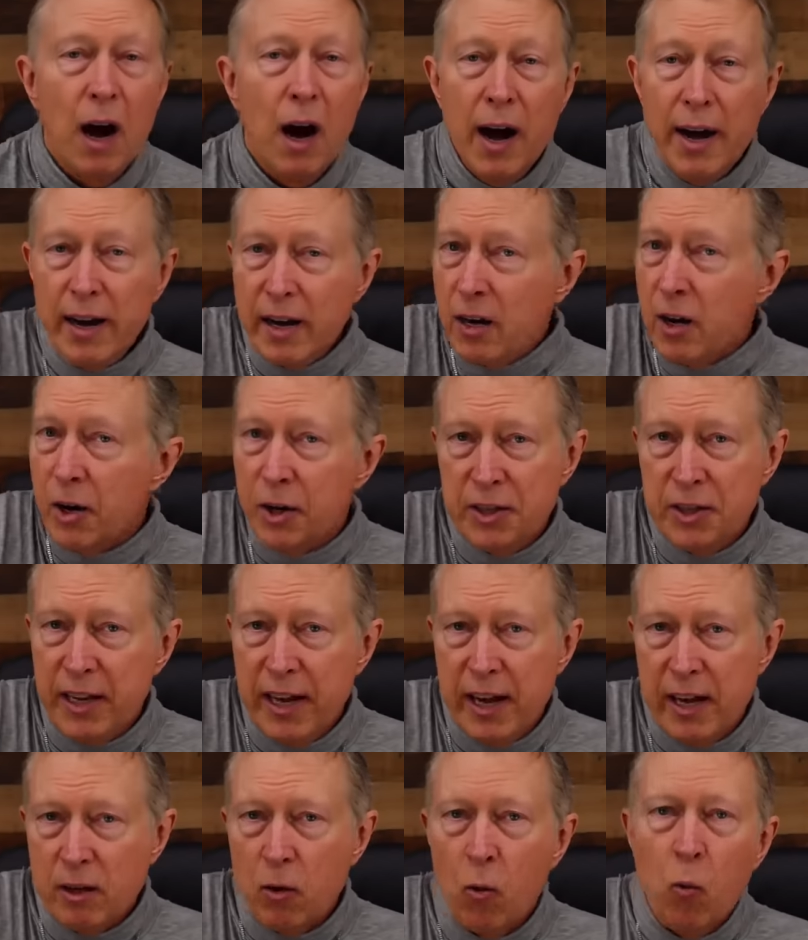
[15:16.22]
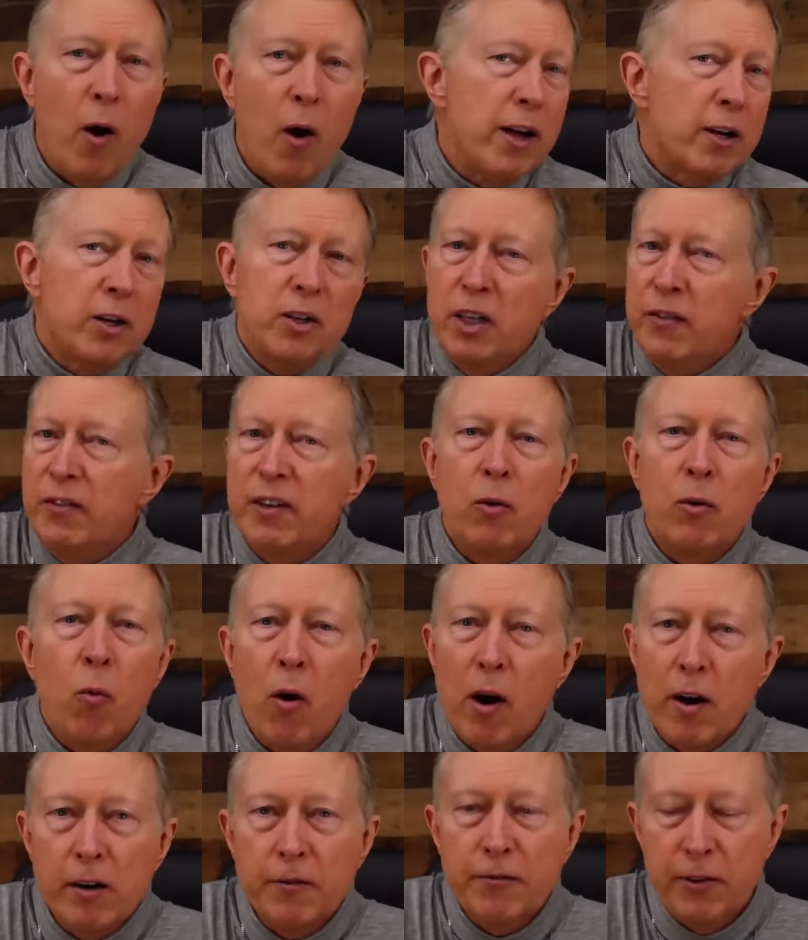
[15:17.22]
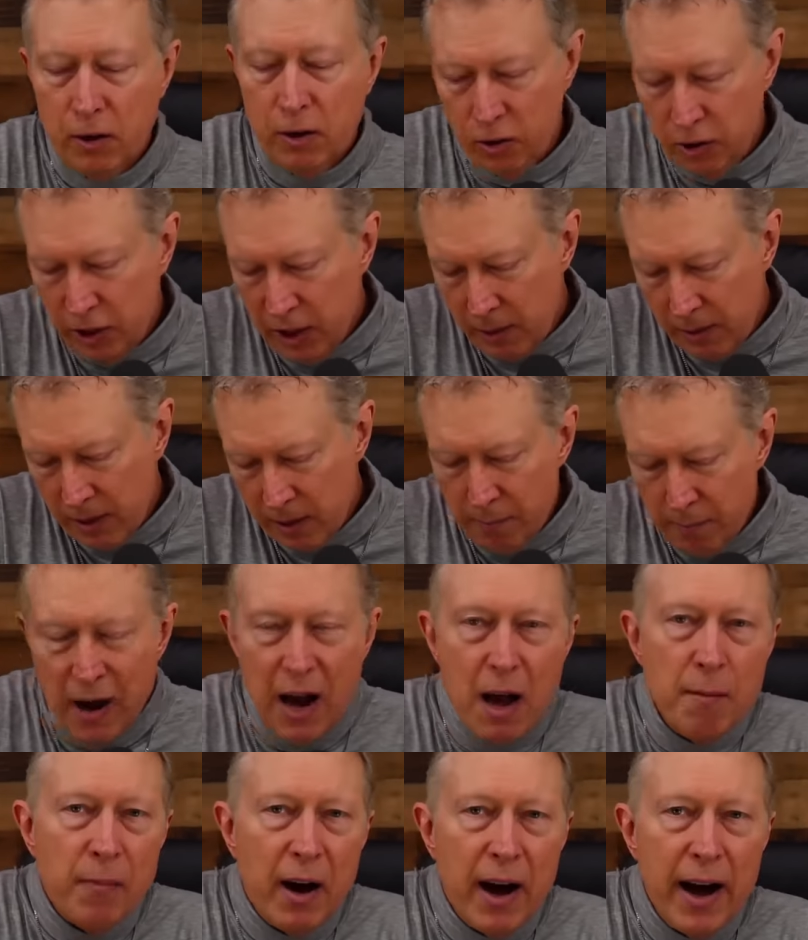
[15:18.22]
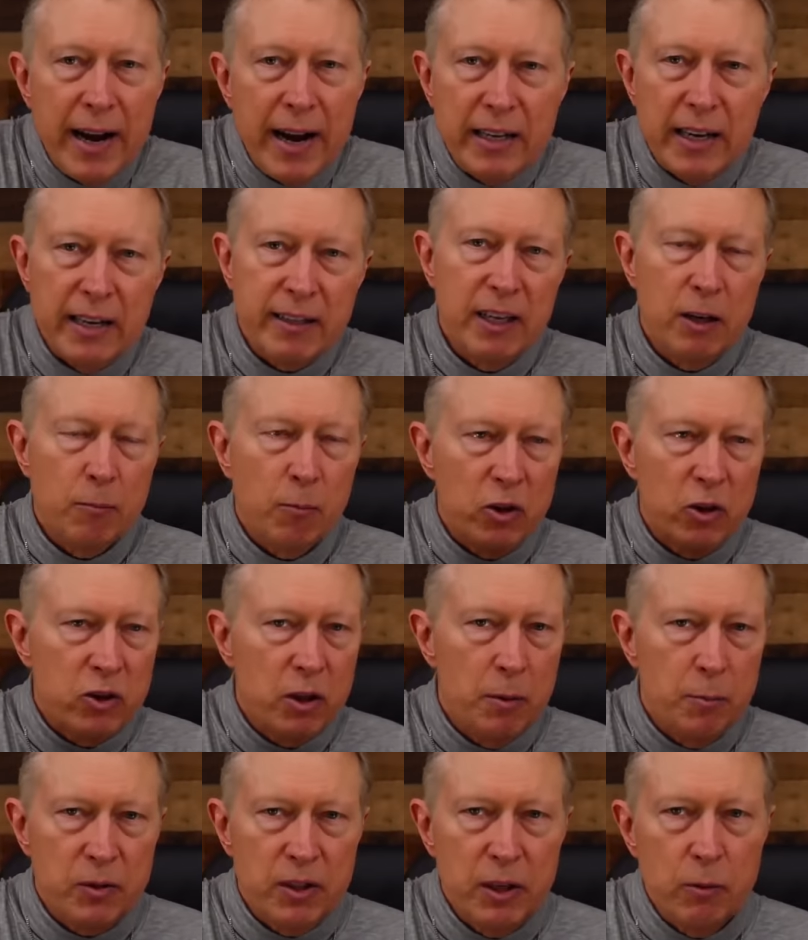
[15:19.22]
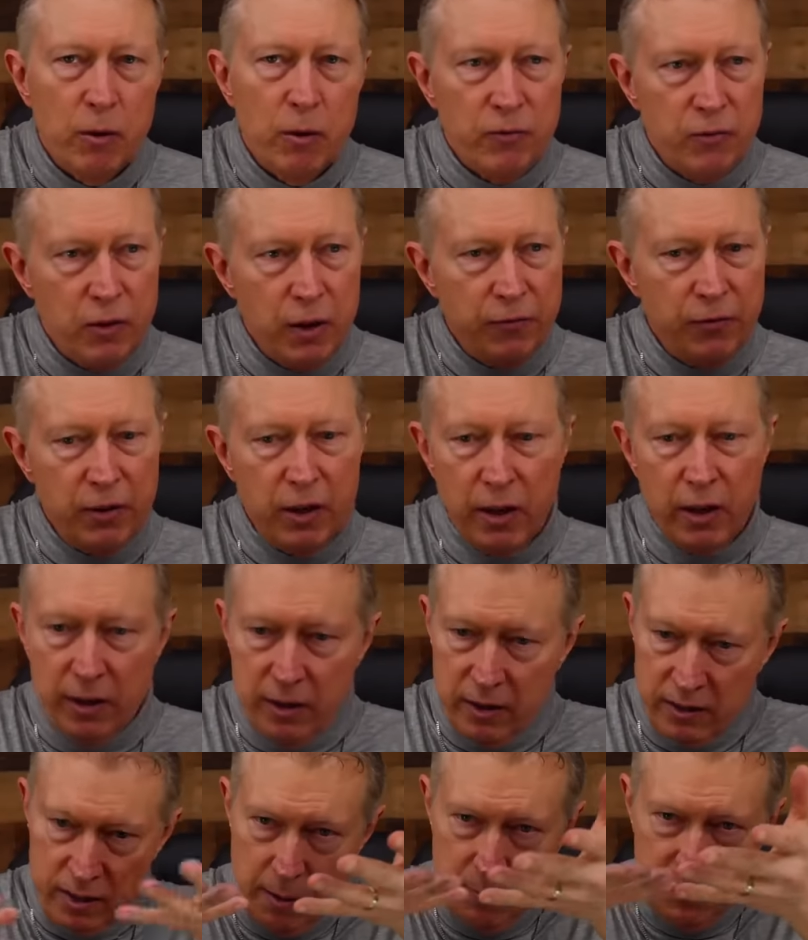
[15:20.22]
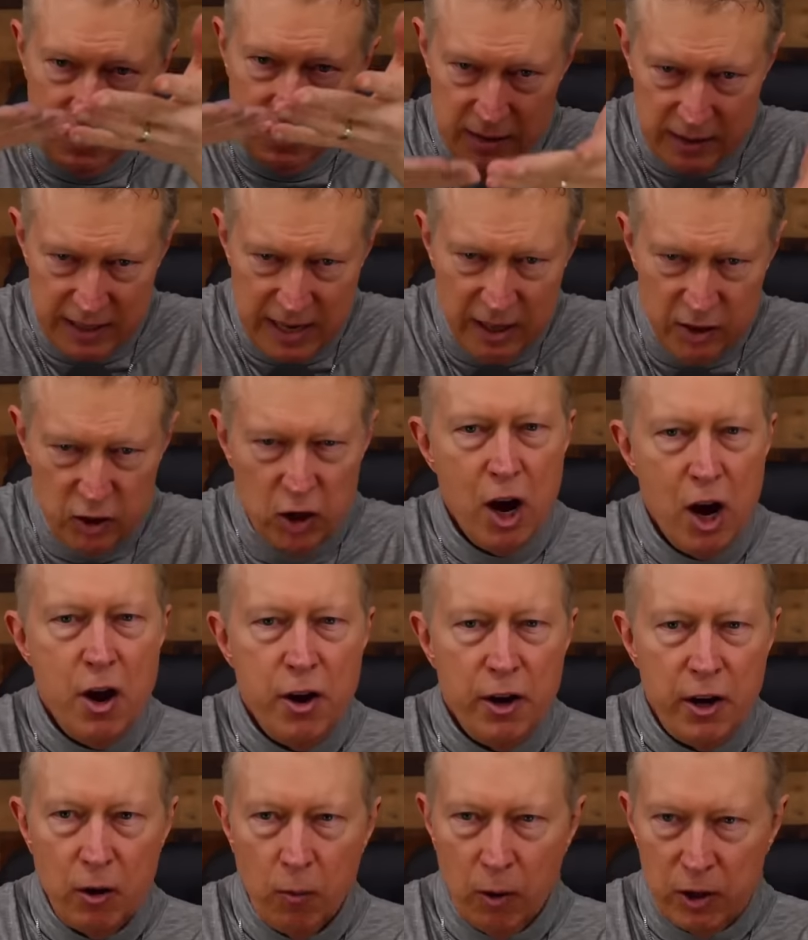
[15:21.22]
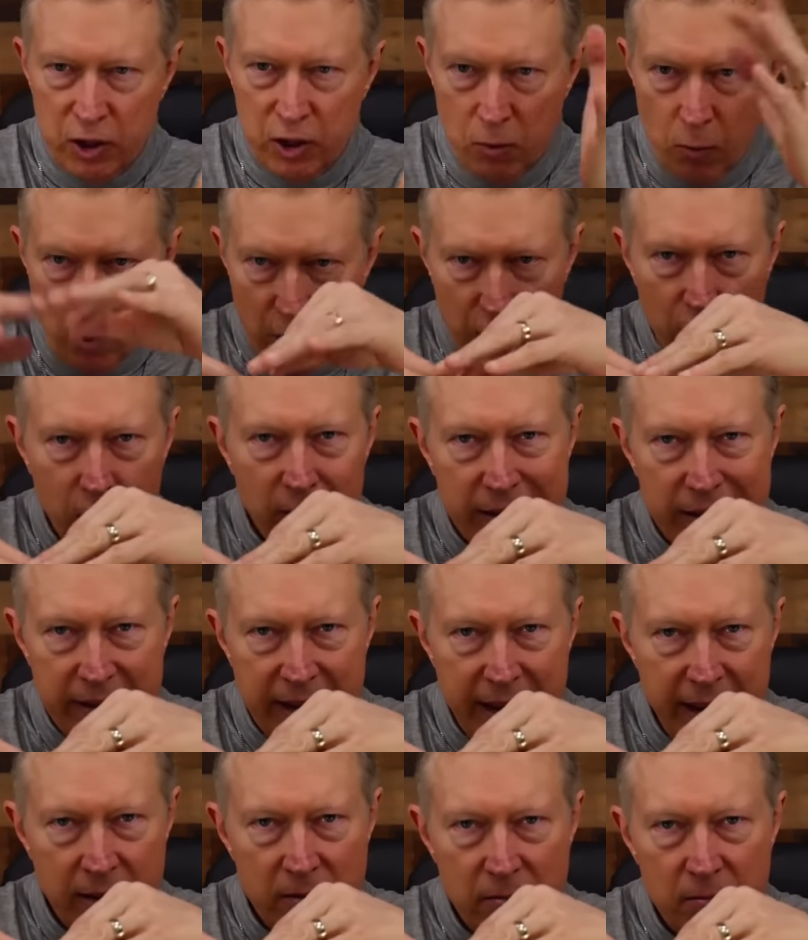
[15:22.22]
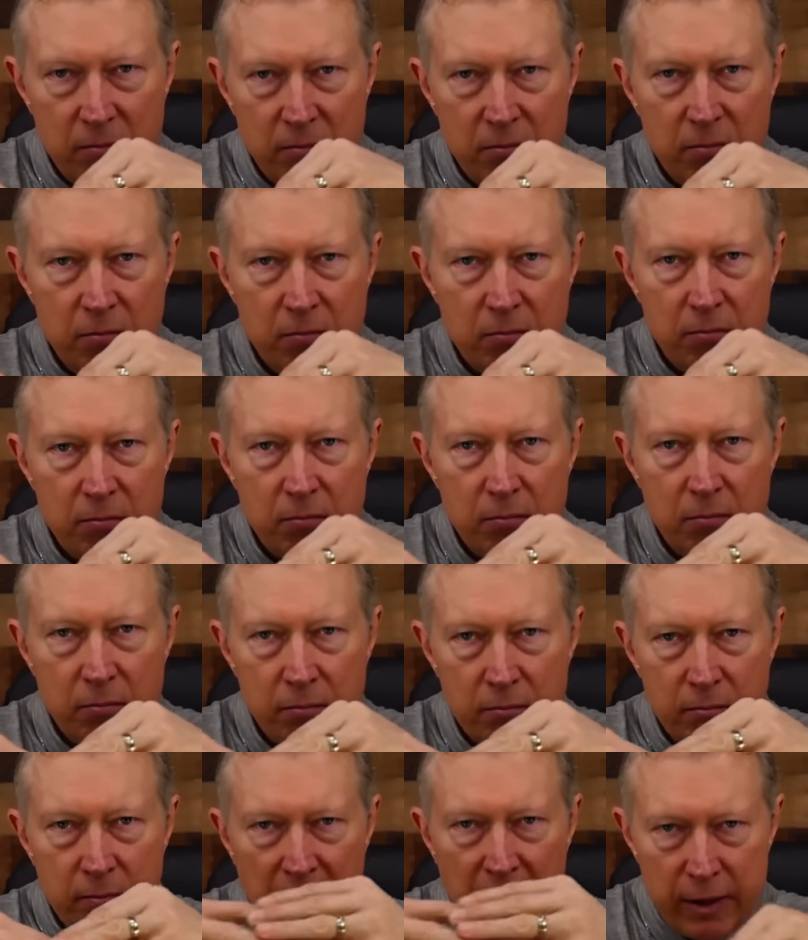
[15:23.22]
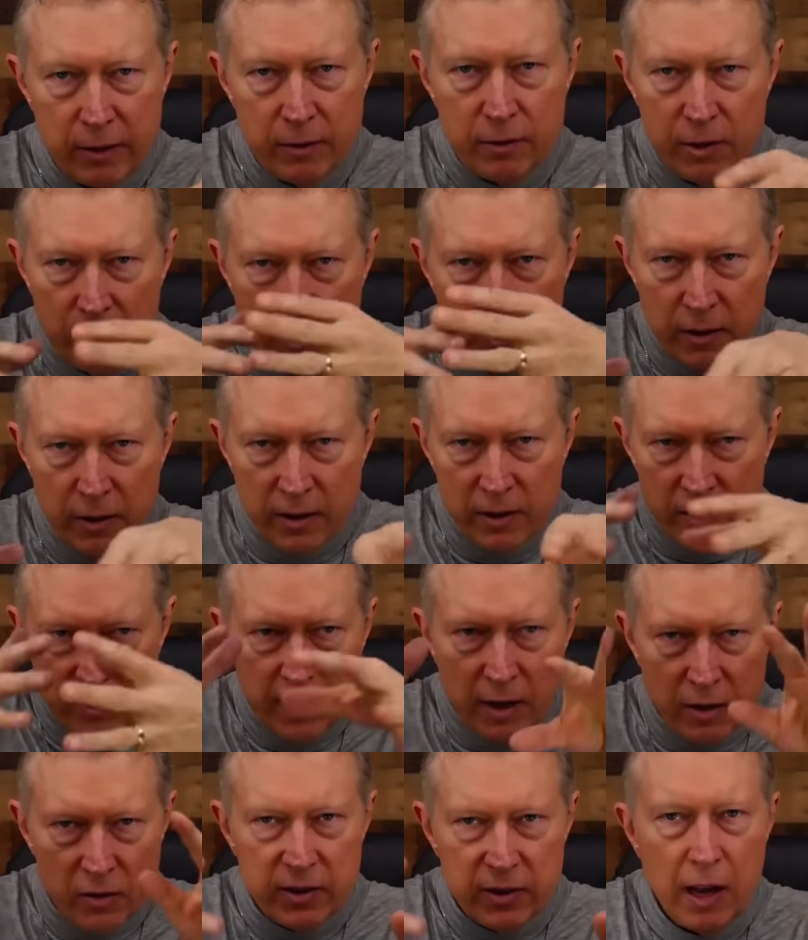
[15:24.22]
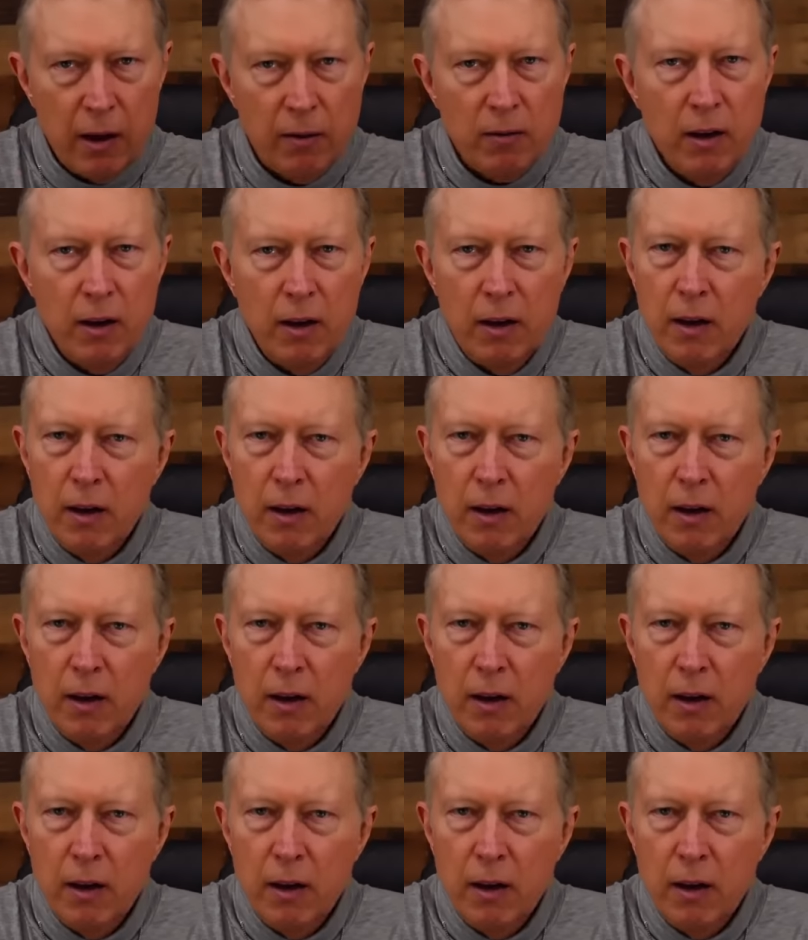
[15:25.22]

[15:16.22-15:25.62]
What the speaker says: I didn't understand why there's even a water funnel. Generally, in my mind, I think most people think, well, if something sinks, you're going to watch the water go like that. And, you know, it just settles down.